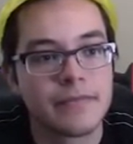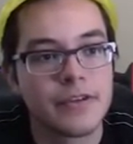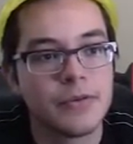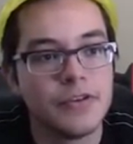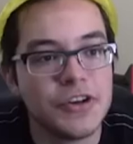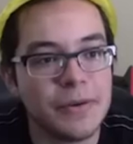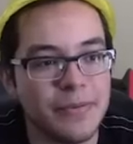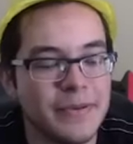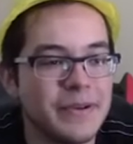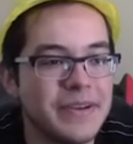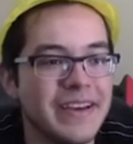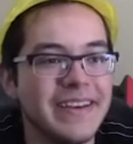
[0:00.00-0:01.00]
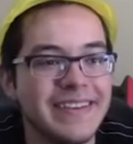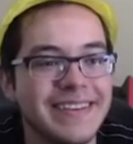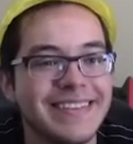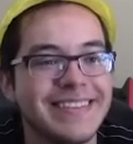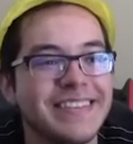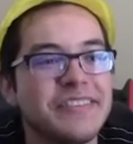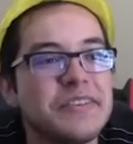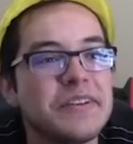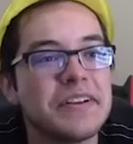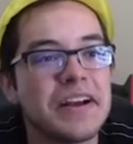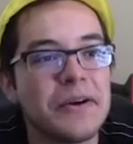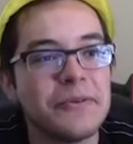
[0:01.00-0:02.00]
Don't jump, okay.
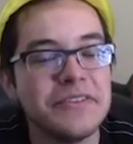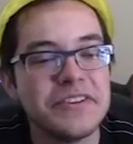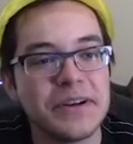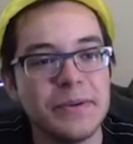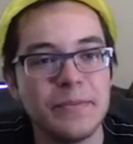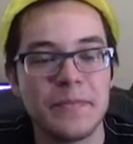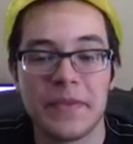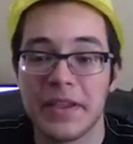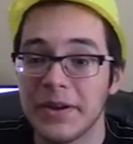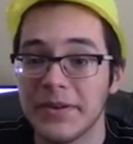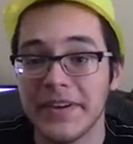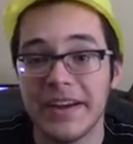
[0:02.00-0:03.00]
I would jump. Oh, no,